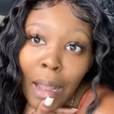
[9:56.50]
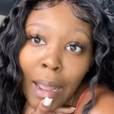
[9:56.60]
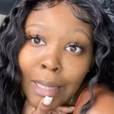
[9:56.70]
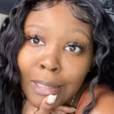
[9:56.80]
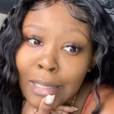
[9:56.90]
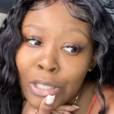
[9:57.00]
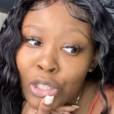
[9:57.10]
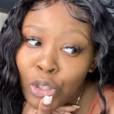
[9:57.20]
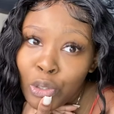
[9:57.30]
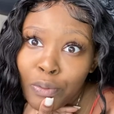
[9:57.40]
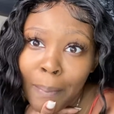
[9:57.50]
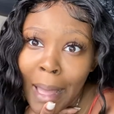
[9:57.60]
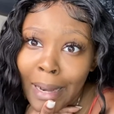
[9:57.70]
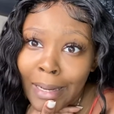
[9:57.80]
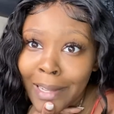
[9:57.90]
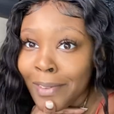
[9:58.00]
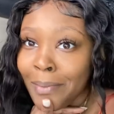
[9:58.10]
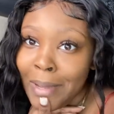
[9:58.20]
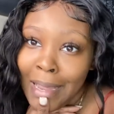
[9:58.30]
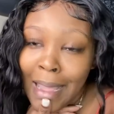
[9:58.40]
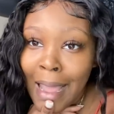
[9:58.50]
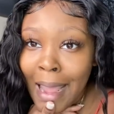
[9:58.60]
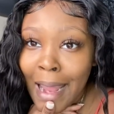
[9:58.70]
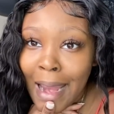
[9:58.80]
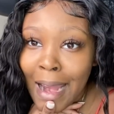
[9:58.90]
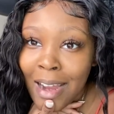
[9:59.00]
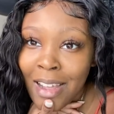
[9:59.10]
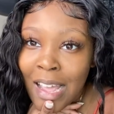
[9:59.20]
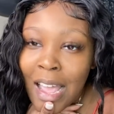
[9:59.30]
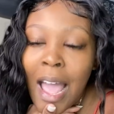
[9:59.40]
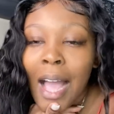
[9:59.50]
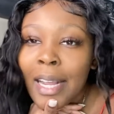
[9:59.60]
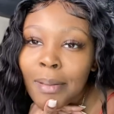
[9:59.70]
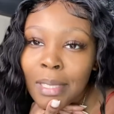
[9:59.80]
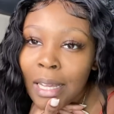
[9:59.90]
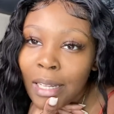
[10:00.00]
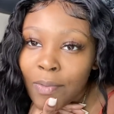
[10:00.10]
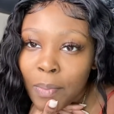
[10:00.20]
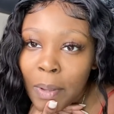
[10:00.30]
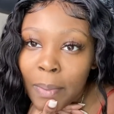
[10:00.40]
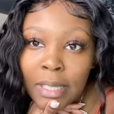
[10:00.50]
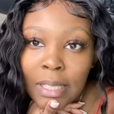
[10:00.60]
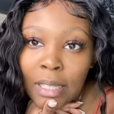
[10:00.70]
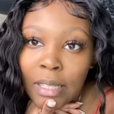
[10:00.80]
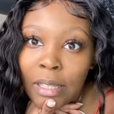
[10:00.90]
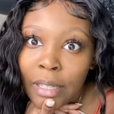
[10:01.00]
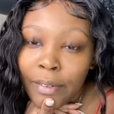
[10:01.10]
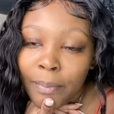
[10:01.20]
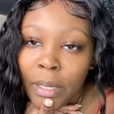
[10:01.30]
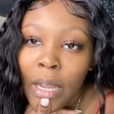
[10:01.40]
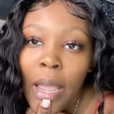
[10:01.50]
this is the truth about Luvme Me Hair. I keep saying Luvme Me, but it's Love Me.